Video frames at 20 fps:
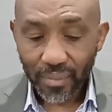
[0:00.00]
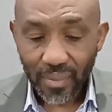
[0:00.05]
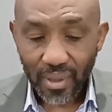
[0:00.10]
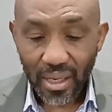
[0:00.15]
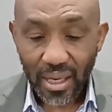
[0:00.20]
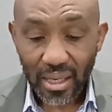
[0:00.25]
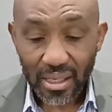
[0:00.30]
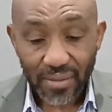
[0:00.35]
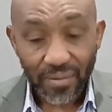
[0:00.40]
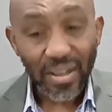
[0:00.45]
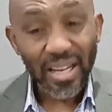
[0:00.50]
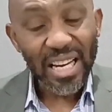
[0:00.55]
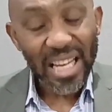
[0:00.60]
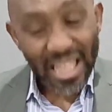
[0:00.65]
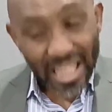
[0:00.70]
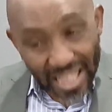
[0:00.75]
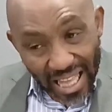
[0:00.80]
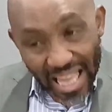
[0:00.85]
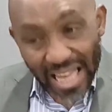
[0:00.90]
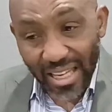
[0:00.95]
it's very
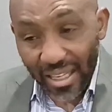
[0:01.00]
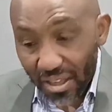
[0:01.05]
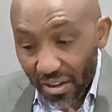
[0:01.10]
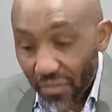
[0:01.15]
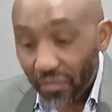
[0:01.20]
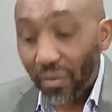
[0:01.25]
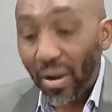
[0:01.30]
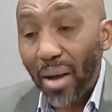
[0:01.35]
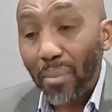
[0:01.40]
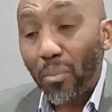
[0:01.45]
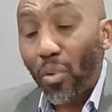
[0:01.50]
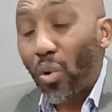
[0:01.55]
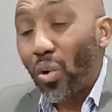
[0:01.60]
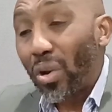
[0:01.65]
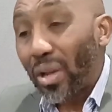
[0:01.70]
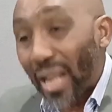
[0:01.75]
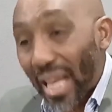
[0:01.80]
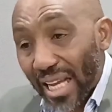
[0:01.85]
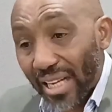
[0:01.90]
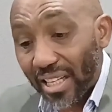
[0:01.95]
likely, far more
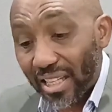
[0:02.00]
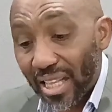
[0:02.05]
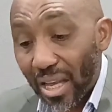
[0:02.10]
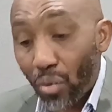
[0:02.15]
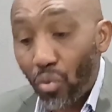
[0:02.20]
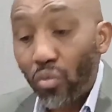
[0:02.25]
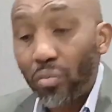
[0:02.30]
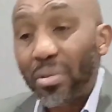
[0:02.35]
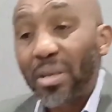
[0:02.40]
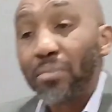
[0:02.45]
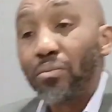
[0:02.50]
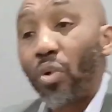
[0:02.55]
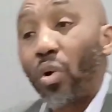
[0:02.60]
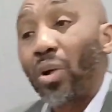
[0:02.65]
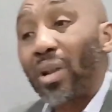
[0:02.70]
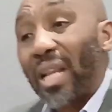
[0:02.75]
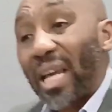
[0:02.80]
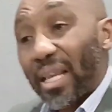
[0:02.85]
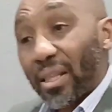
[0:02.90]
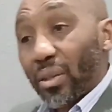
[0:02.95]
likely, that we'll be more
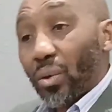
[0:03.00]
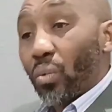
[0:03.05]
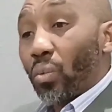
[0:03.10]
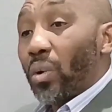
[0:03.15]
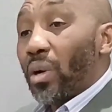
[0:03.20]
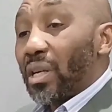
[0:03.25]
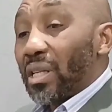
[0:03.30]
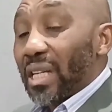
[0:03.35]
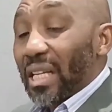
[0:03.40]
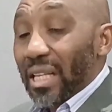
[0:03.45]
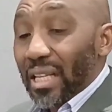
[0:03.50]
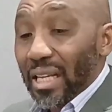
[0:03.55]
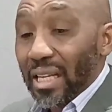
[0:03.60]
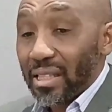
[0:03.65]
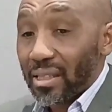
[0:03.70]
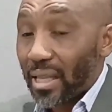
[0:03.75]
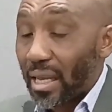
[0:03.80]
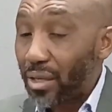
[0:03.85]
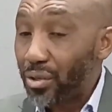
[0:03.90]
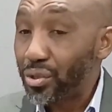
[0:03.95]
like the world and less
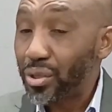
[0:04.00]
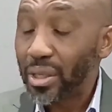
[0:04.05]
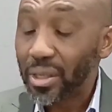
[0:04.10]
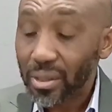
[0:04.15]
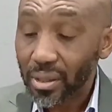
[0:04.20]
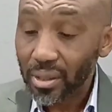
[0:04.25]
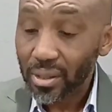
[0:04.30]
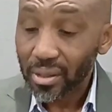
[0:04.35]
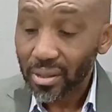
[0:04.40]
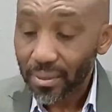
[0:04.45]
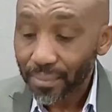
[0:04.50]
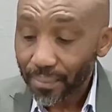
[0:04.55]
like Jesus.